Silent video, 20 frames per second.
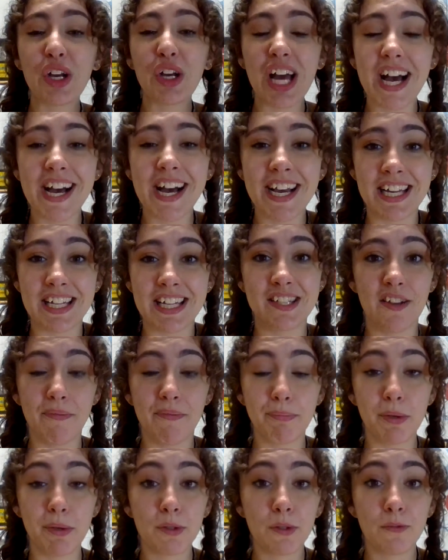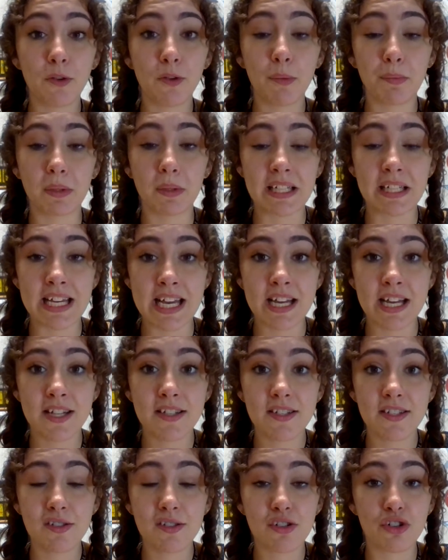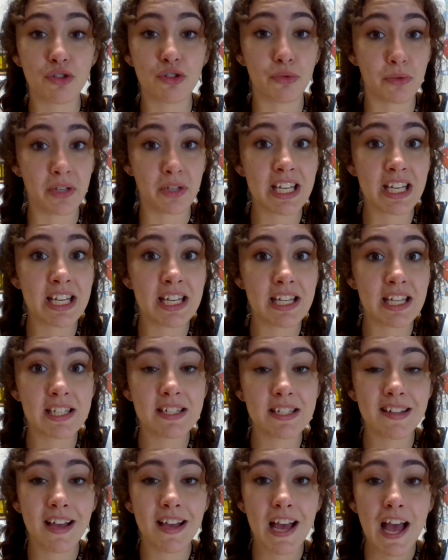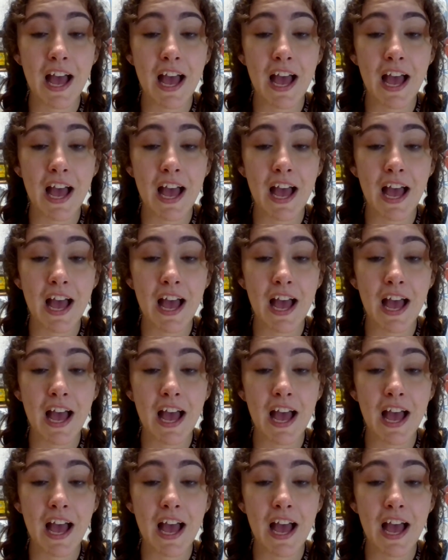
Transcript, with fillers: kinds of beautiful plants, trees,